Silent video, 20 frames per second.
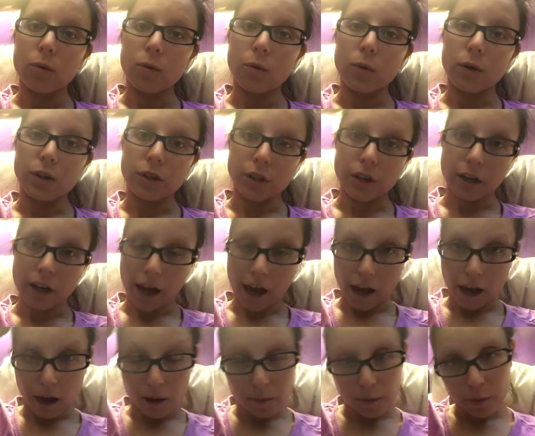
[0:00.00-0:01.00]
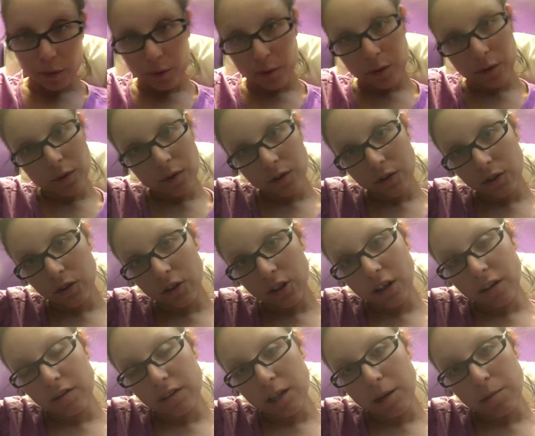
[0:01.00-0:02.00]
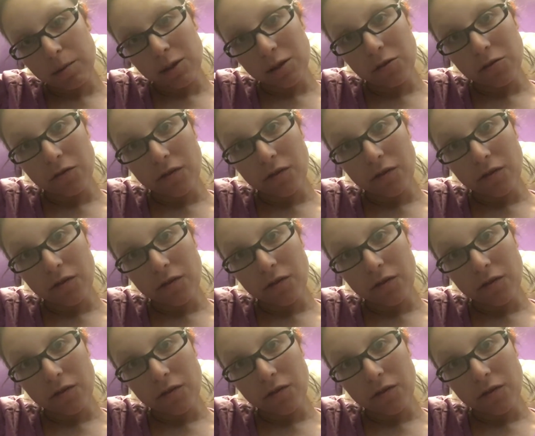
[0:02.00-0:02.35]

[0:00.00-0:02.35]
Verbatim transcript: We took a nap. Jeff slept till